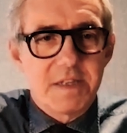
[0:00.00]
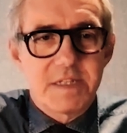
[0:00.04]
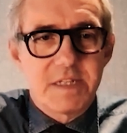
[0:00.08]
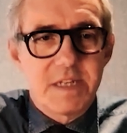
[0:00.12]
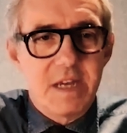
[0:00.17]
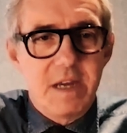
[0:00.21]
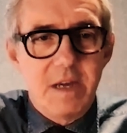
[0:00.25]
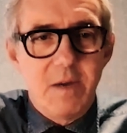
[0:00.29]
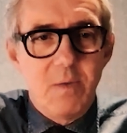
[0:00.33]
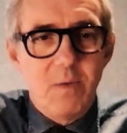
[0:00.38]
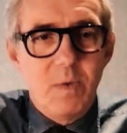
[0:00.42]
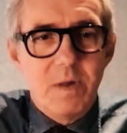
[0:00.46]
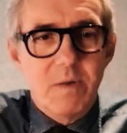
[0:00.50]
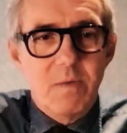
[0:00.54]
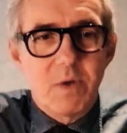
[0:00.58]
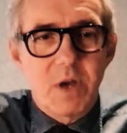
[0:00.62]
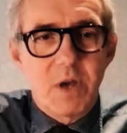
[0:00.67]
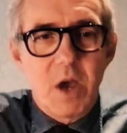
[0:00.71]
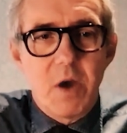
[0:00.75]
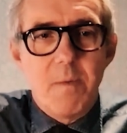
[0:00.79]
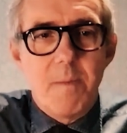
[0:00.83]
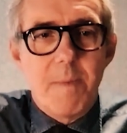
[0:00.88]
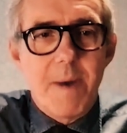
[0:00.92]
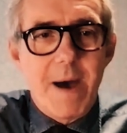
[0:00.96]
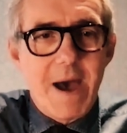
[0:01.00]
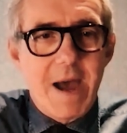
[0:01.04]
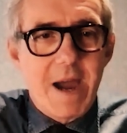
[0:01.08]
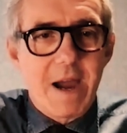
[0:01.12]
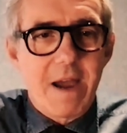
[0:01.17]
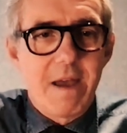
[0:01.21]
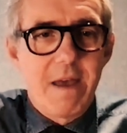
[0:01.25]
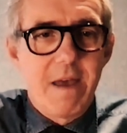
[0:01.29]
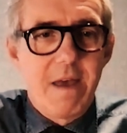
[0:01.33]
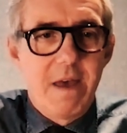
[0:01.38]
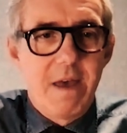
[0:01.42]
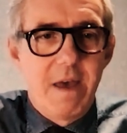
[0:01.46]
see we'll go
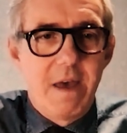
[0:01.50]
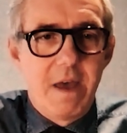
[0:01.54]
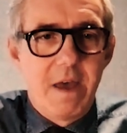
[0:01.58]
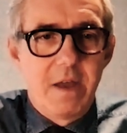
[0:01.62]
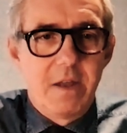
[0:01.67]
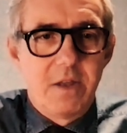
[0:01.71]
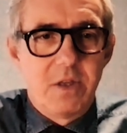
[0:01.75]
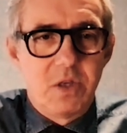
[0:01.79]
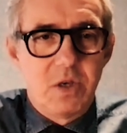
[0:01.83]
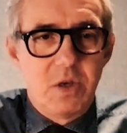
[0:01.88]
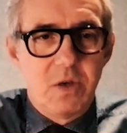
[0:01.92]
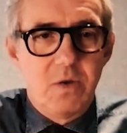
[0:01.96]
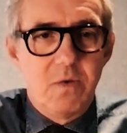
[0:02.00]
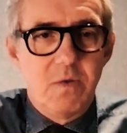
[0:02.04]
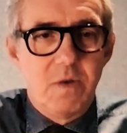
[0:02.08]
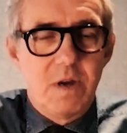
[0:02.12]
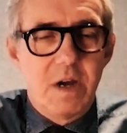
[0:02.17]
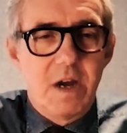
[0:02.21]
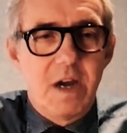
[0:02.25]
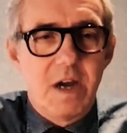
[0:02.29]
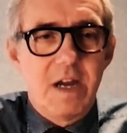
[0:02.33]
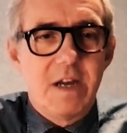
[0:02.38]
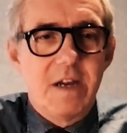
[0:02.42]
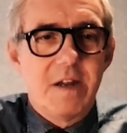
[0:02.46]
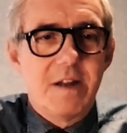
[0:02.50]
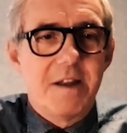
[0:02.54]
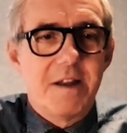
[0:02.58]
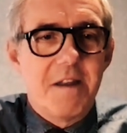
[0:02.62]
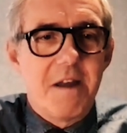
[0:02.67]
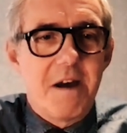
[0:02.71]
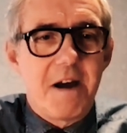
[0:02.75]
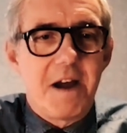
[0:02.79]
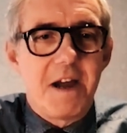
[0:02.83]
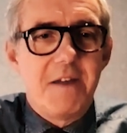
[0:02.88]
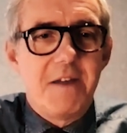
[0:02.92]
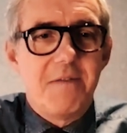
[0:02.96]
back to a
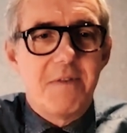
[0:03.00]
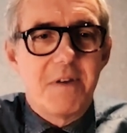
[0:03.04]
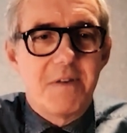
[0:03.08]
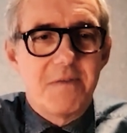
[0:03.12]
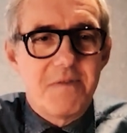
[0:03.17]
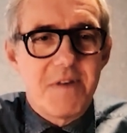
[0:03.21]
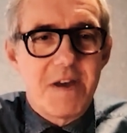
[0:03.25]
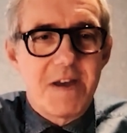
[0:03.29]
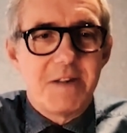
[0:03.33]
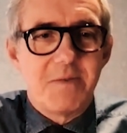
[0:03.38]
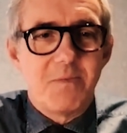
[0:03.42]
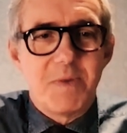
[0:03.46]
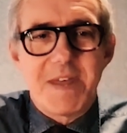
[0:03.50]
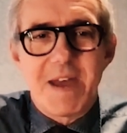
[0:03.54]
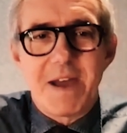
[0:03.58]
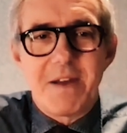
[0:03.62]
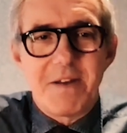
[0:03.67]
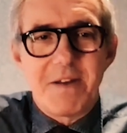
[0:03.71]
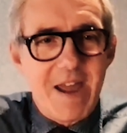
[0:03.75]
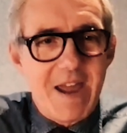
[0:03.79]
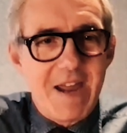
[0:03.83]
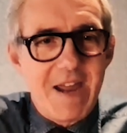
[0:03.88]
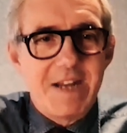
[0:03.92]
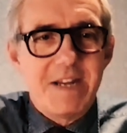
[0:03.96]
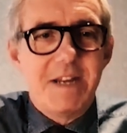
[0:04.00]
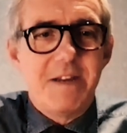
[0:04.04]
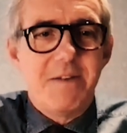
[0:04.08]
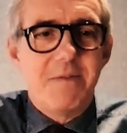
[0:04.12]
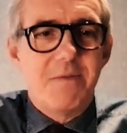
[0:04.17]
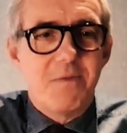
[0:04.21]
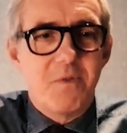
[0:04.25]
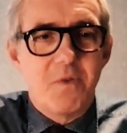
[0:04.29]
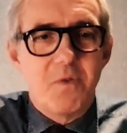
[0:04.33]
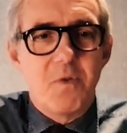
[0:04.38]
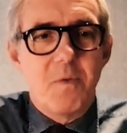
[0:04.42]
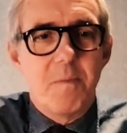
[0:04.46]
live event without any
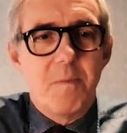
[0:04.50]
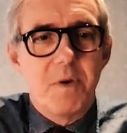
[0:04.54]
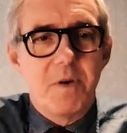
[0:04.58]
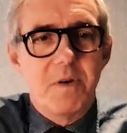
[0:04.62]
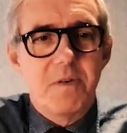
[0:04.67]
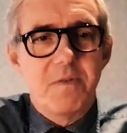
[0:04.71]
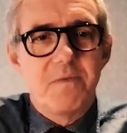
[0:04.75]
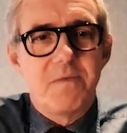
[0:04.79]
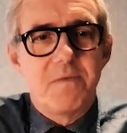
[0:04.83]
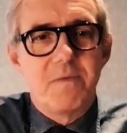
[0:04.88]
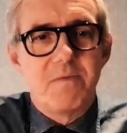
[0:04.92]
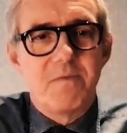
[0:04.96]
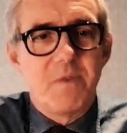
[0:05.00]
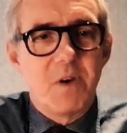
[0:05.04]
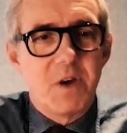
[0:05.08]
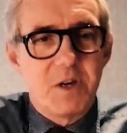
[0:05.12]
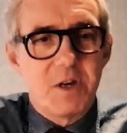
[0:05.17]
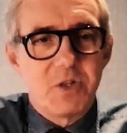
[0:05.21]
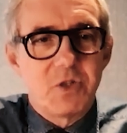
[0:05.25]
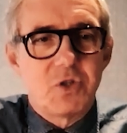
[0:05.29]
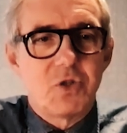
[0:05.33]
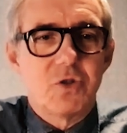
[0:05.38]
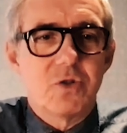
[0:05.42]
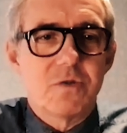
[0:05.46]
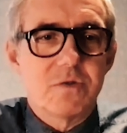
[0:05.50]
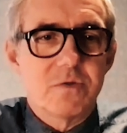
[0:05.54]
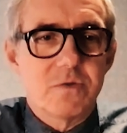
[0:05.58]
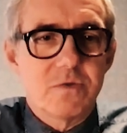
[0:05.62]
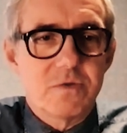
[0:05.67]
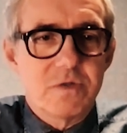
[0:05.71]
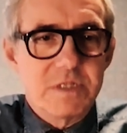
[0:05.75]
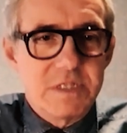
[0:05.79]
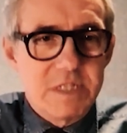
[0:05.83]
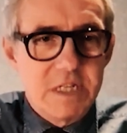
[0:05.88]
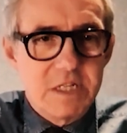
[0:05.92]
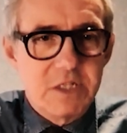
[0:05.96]
form of virtual
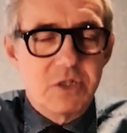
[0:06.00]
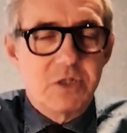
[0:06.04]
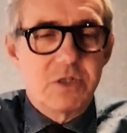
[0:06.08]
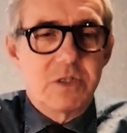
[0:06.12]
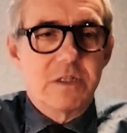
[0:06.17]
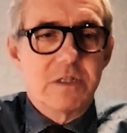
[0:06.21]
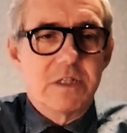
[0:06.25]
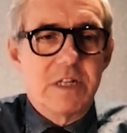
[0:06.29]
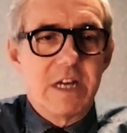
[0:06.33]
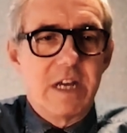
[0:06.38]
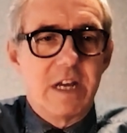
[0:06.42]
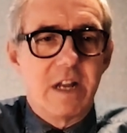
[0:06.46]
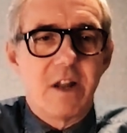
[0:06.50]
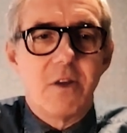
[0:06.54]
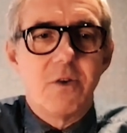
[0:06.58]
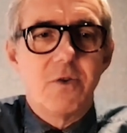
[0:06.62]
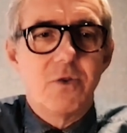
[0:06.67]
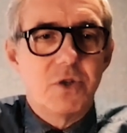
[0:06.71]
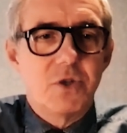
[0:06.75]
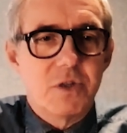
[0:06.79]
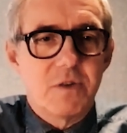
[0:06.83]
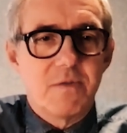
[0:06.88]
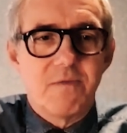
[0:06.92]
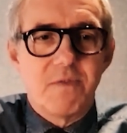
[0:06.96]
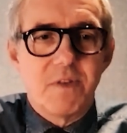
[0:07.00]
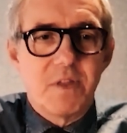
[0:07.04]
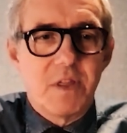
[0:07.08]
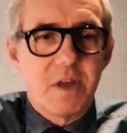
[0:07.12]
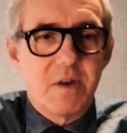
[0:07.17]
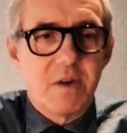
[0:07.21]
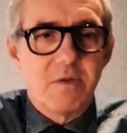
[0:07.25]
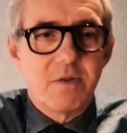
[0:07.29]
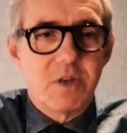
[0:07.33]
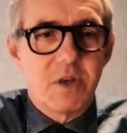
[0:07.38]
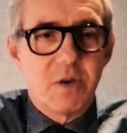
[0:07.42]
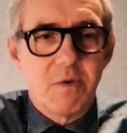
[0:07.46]
or digital inclusion for
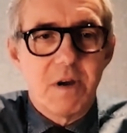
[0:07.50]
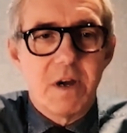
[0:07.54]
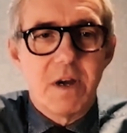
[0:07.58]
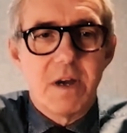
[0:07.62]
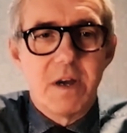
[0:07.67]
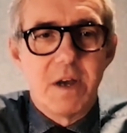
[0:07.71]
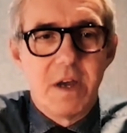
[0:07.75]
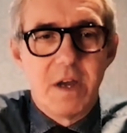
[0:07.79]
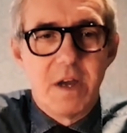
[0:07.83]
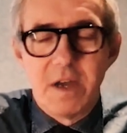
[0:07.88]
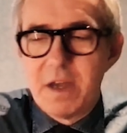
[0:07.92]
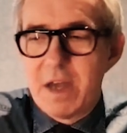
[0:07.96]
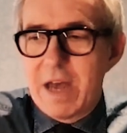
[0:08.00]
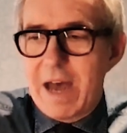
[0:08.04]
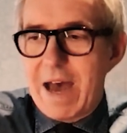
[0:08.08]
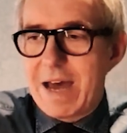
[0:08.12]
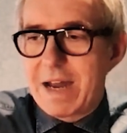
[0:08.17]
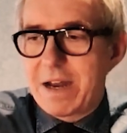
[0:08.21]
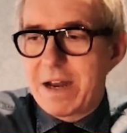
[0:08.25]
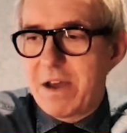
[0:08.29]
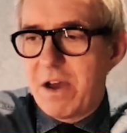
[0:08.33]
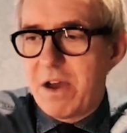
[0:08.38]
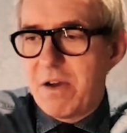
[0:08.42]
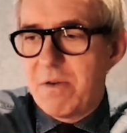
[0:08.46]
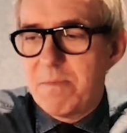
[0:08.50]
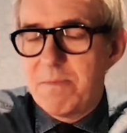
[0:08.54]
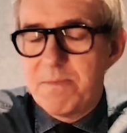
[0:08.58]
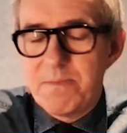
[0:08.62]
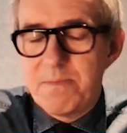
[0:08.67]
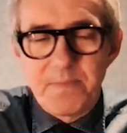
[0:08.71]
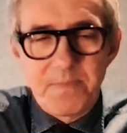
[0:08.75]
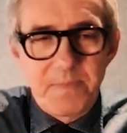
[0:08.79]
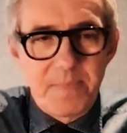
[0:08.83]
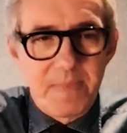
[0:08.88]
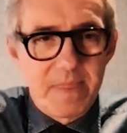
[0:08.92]
those yep. who are at home